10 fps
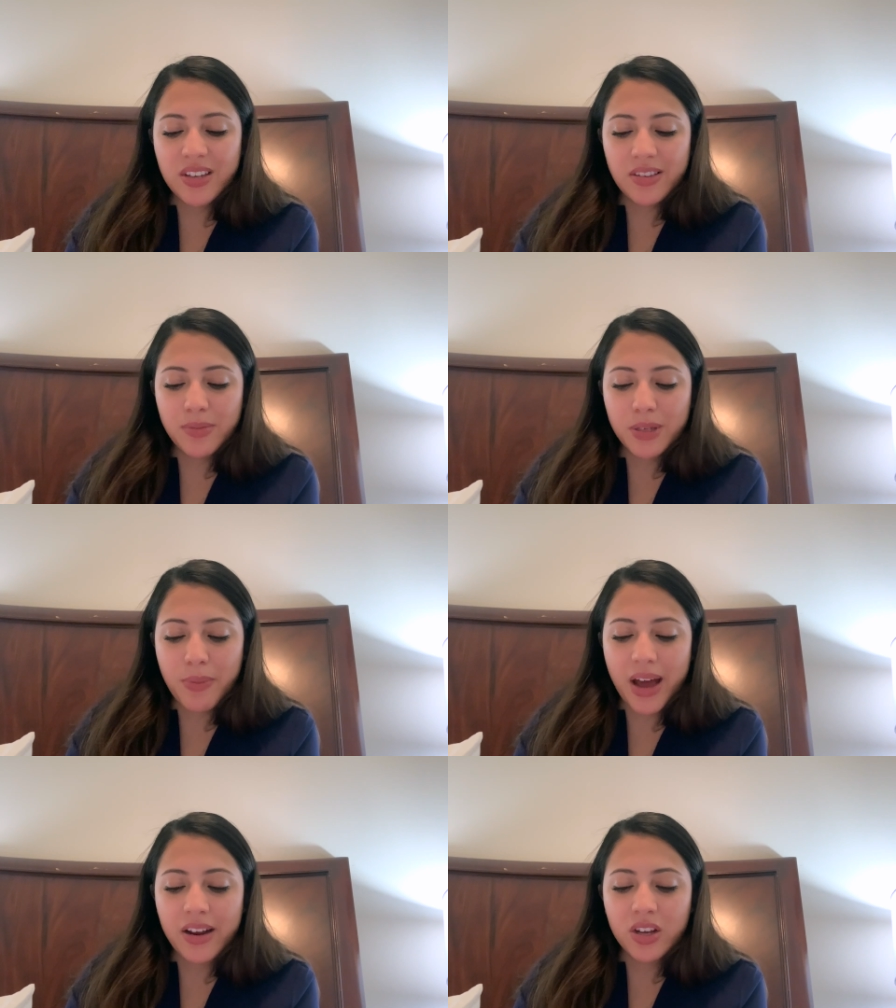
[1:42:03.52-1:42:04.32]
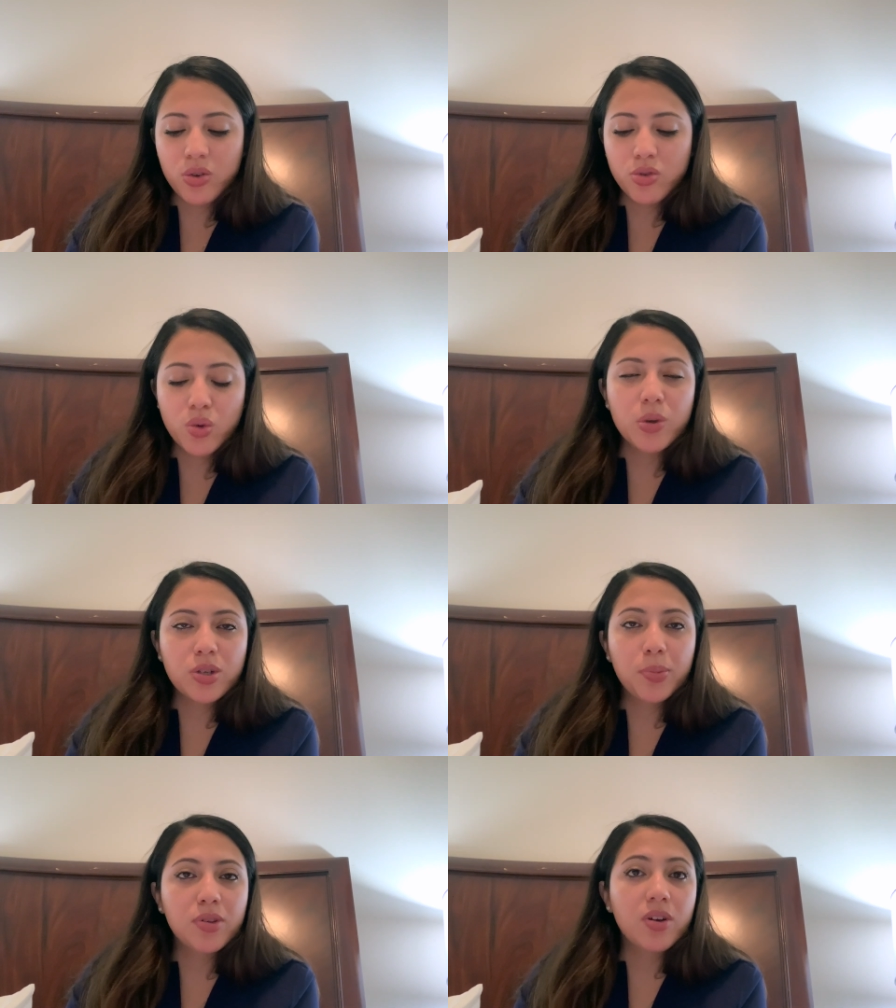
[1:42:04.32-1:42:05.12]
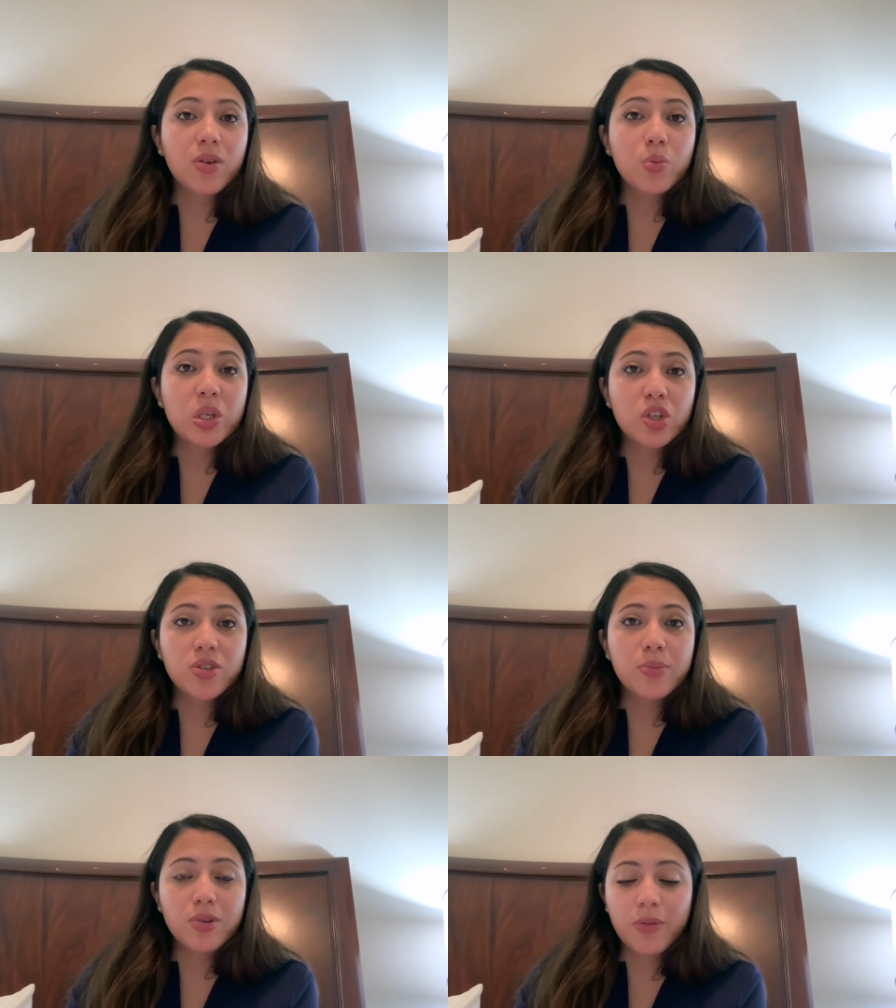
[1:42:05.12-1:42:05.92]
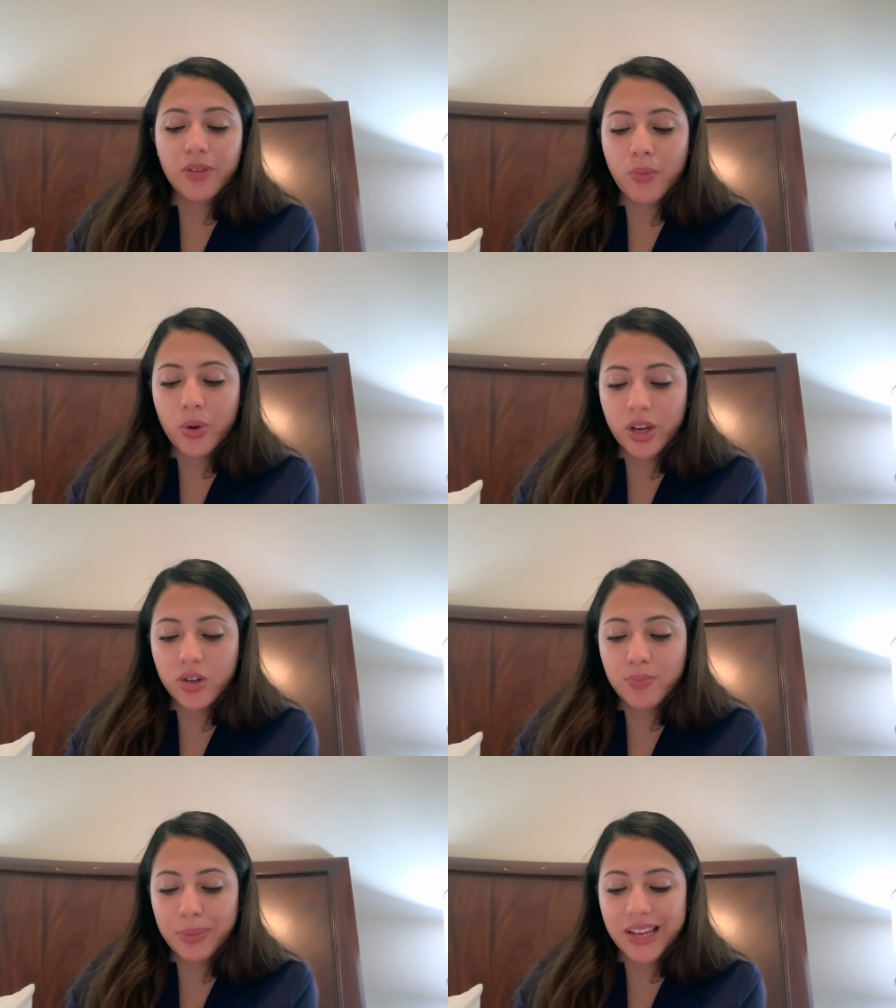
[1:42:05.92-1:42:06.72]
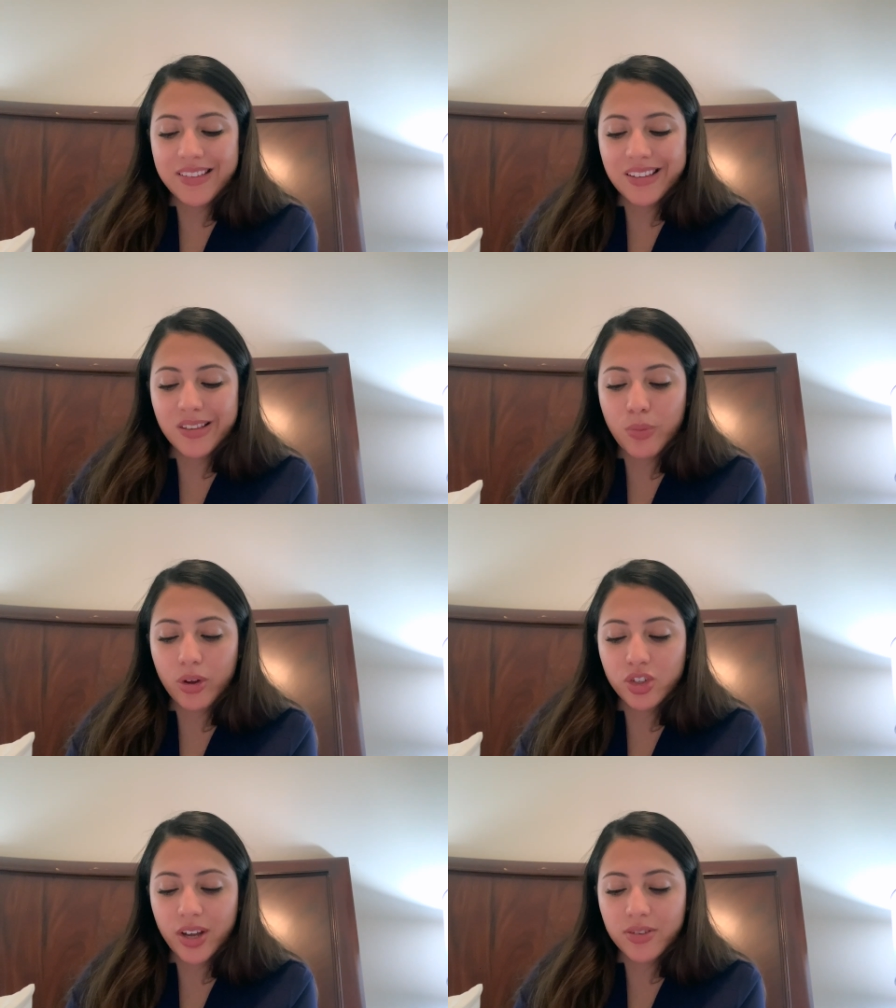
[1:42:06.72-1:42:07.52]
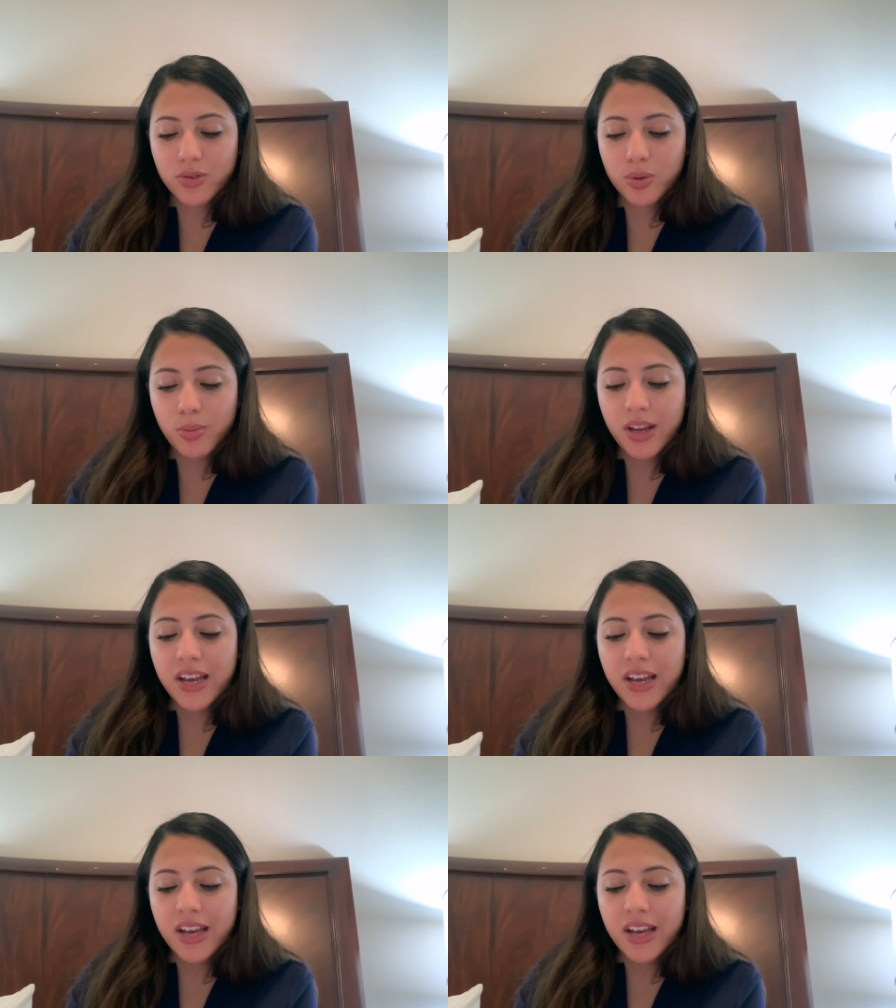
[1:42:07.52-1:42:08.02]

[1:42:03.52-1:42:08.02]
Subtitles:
asymptomatic, usually we just observe them. We can place a small chest tube.